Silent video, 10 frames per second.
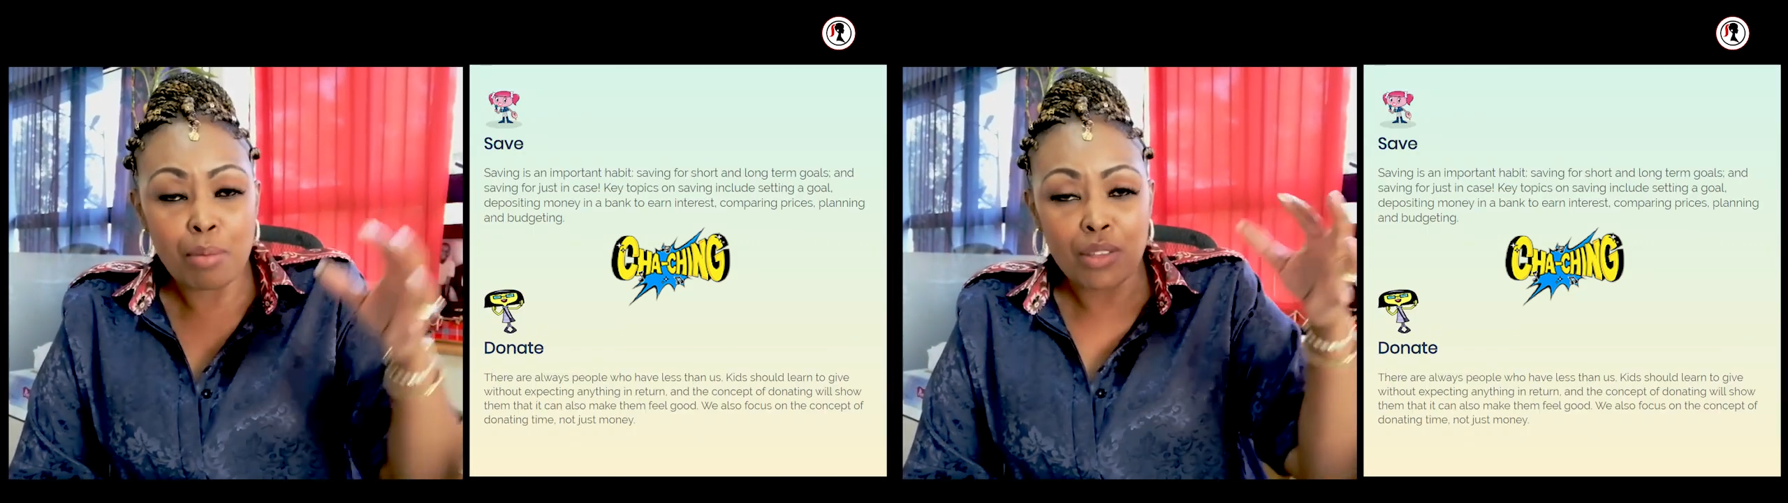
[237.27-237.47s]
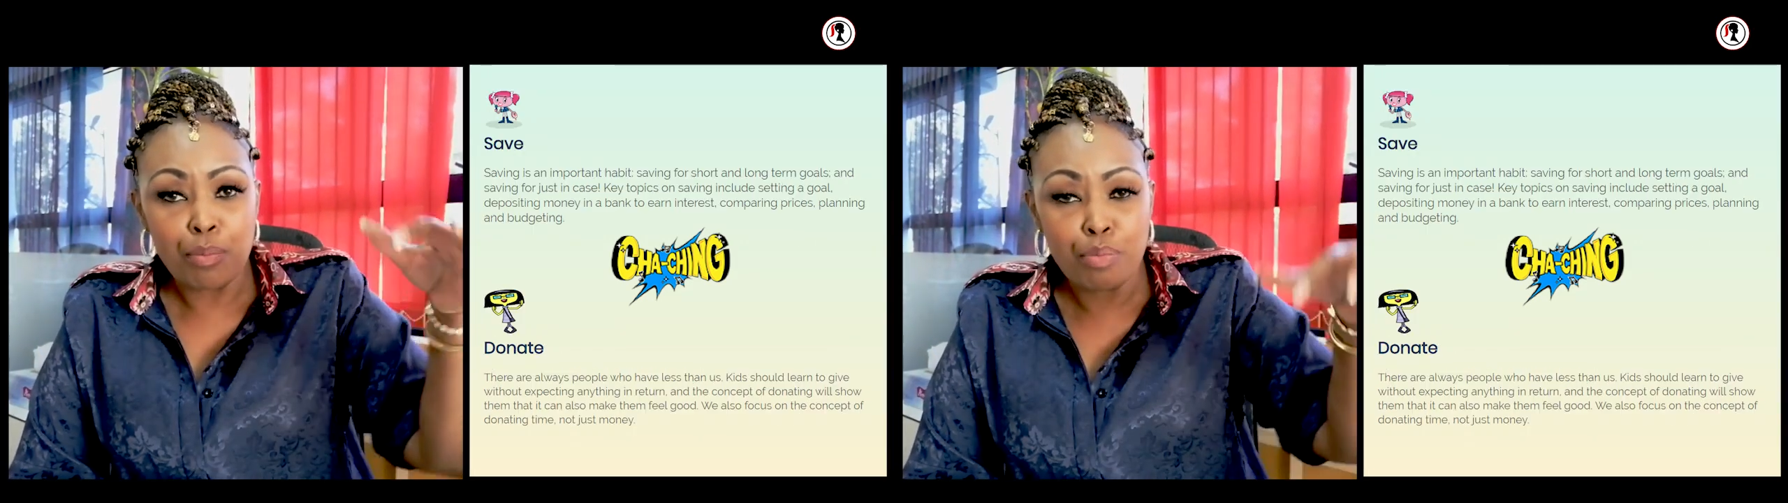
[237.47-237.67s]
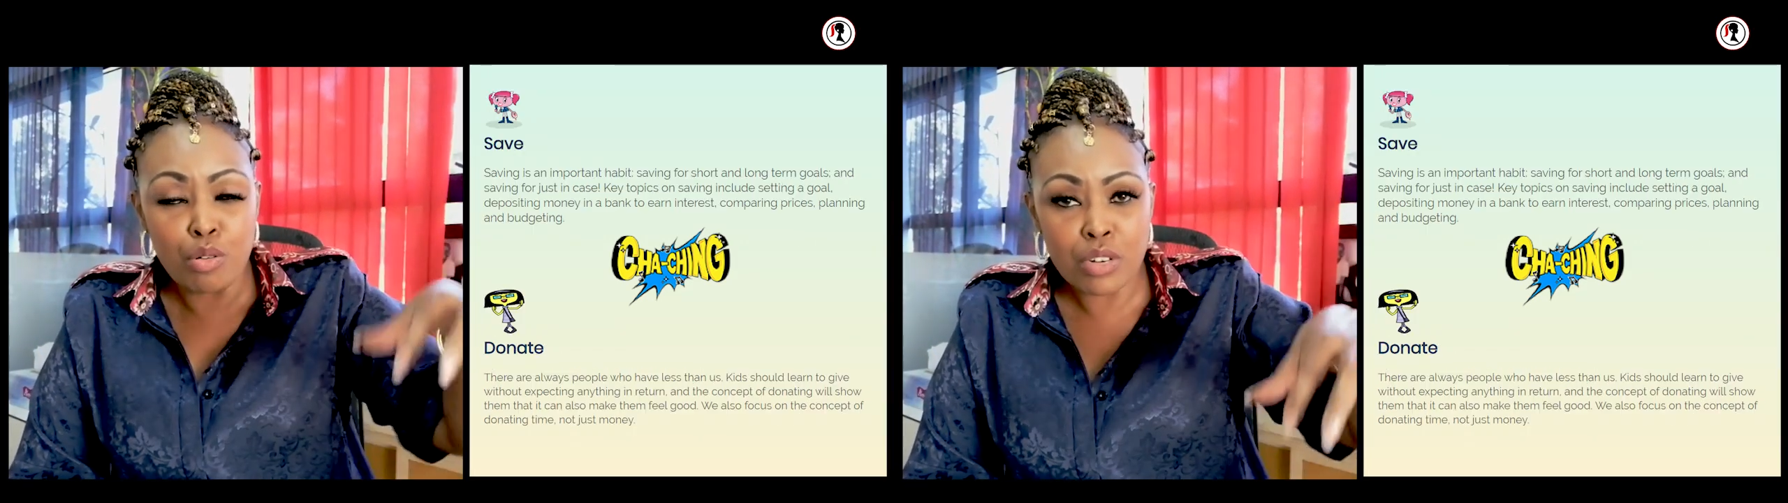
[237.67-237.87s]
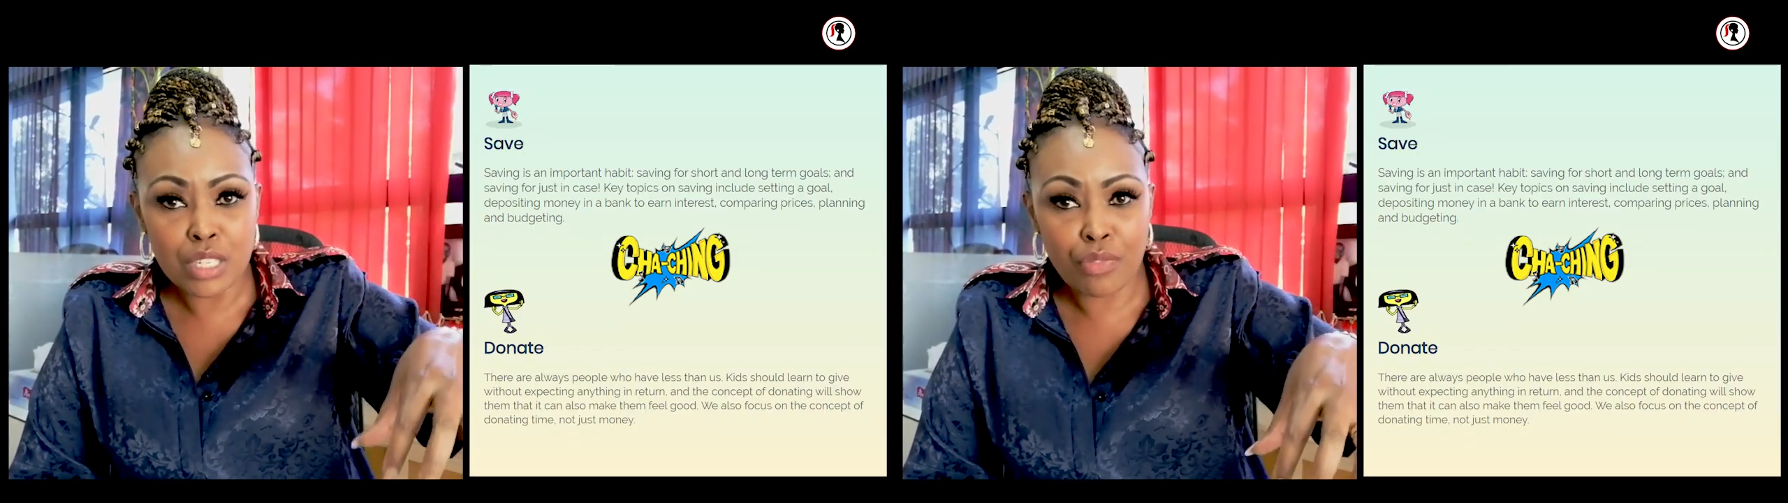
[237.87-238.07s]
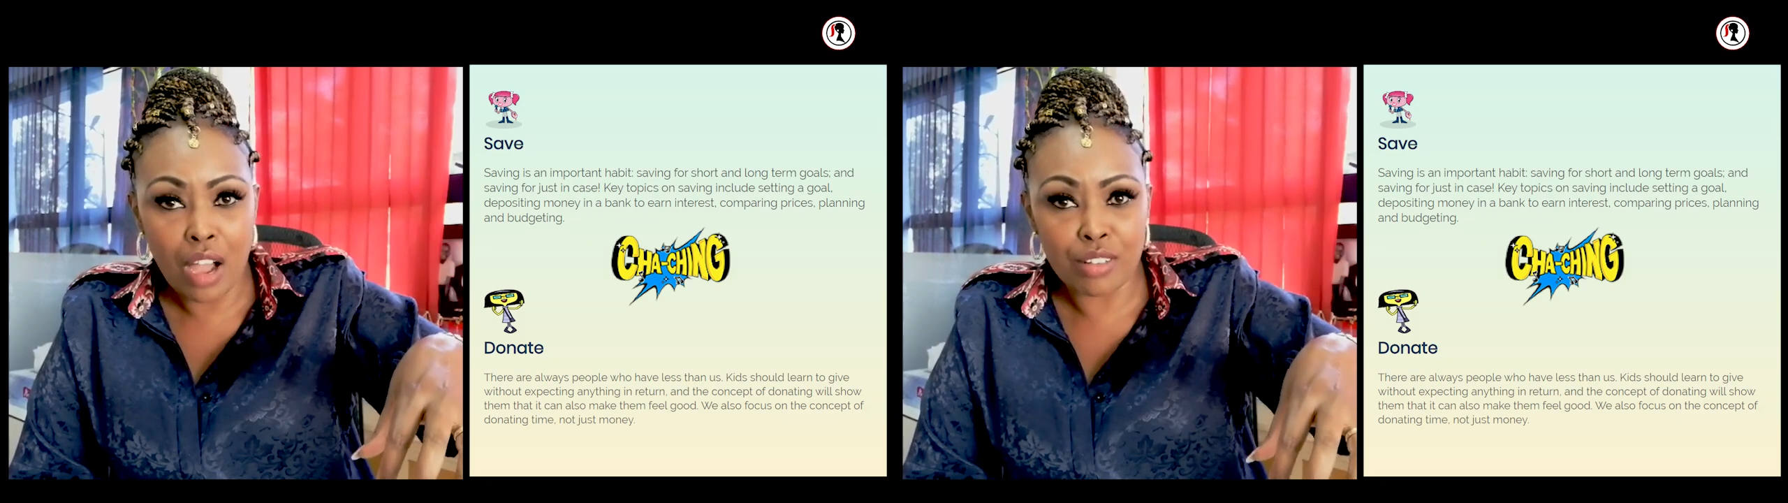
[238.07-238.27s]
by the
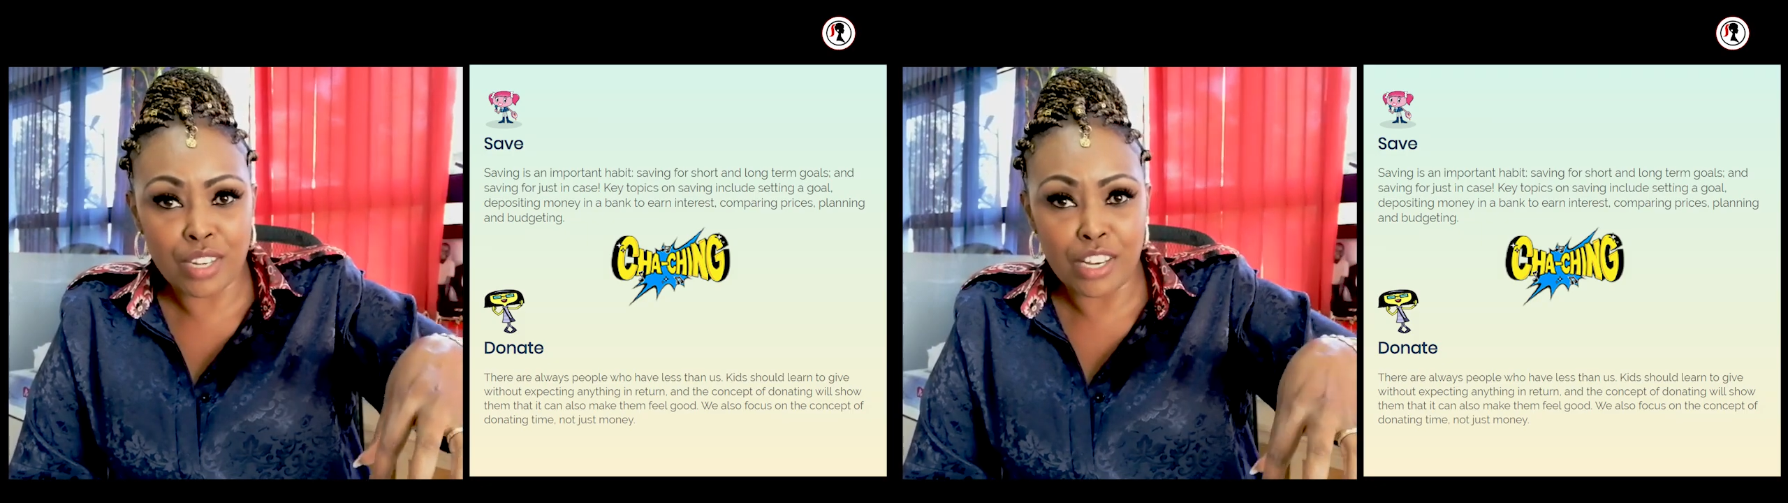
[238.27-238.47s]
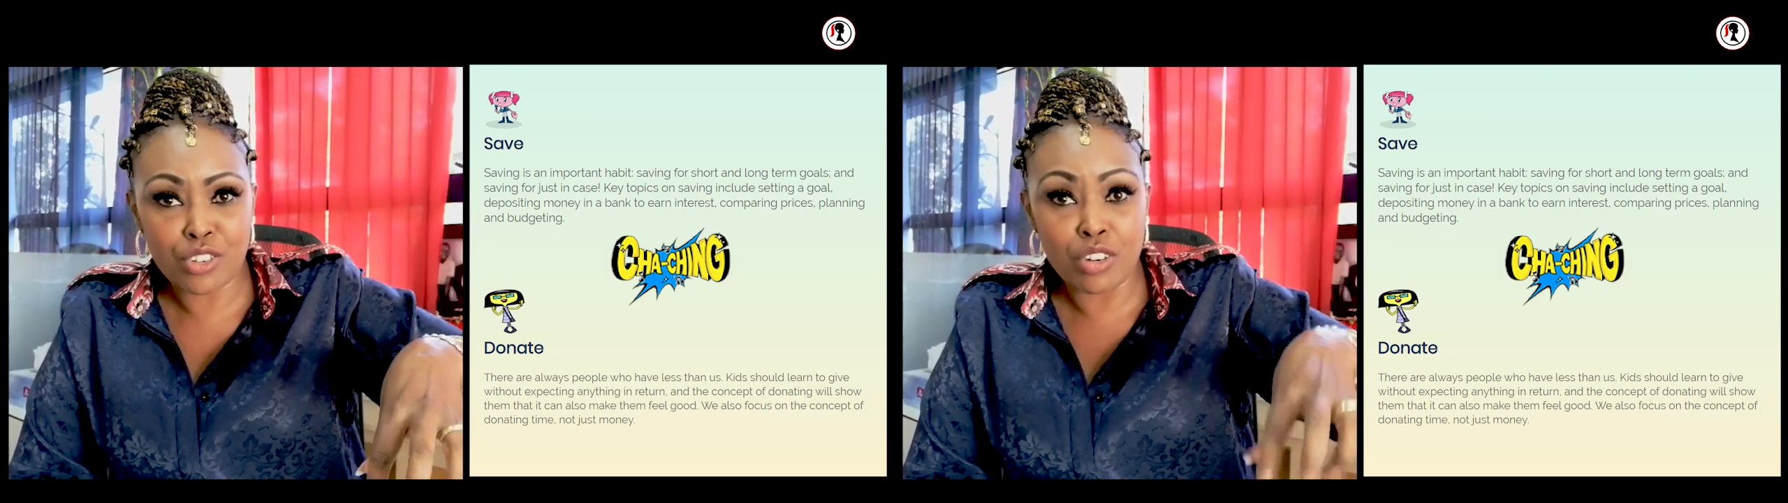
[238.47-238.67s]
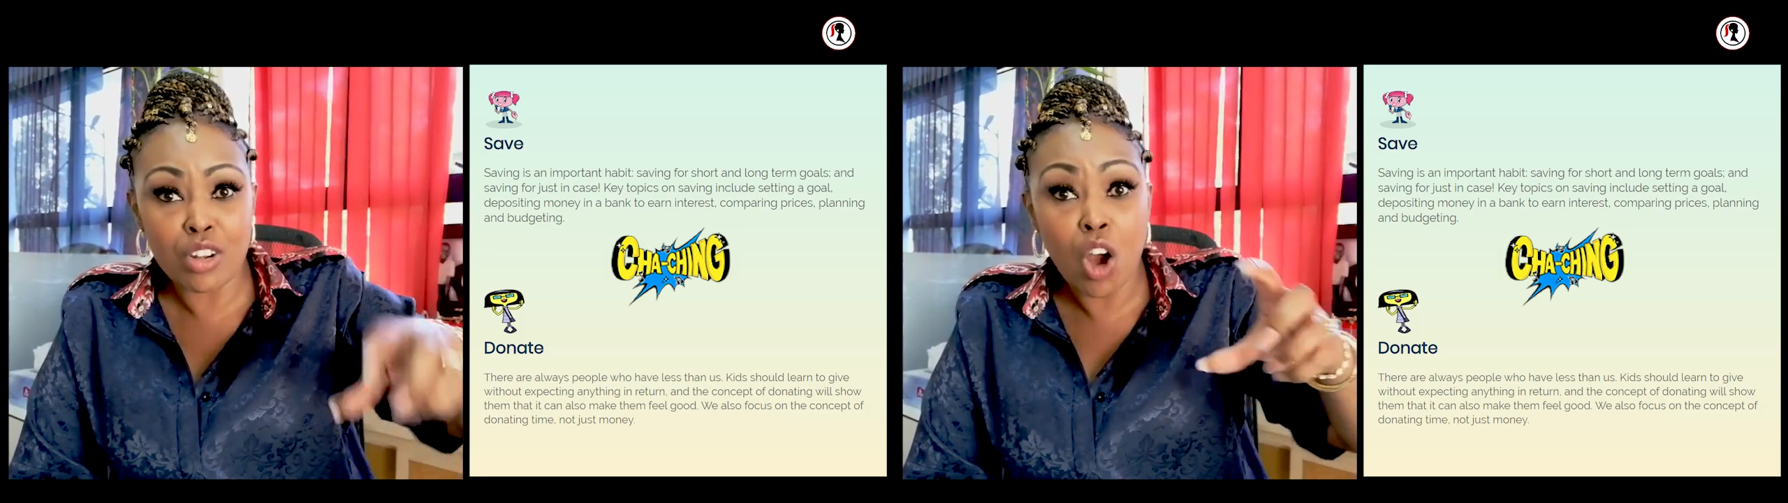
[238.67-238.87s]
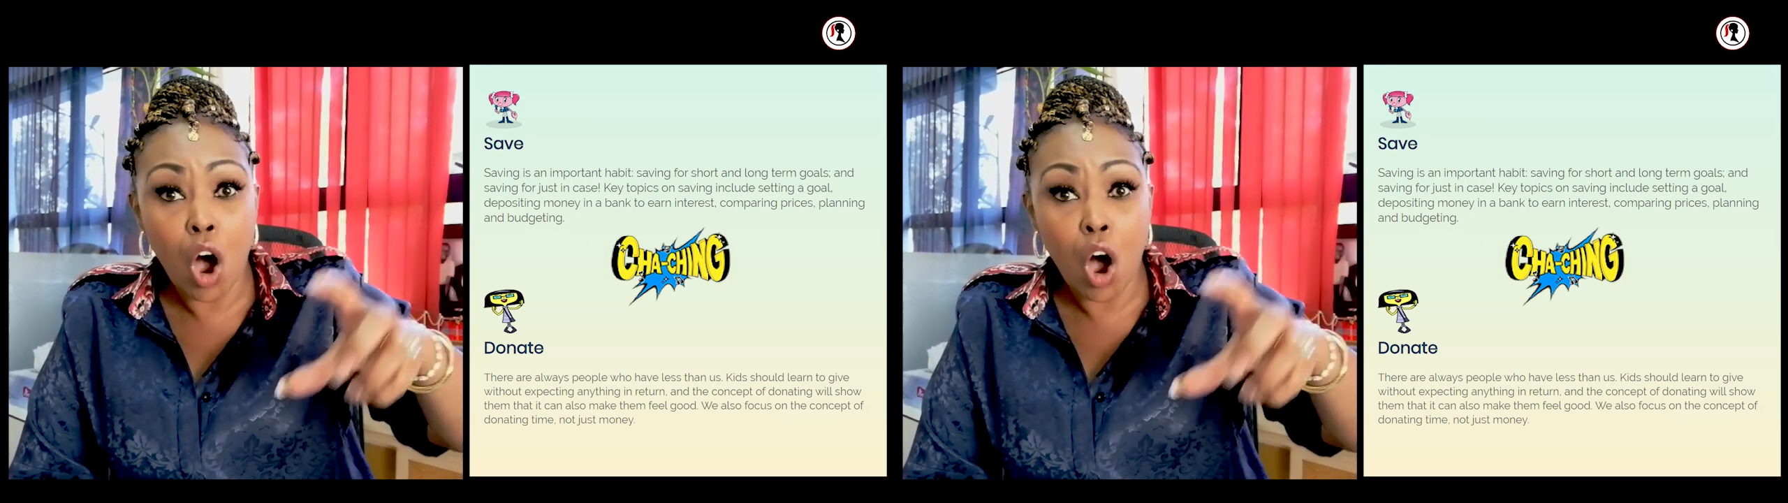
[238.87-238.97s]
Prudence Foundation,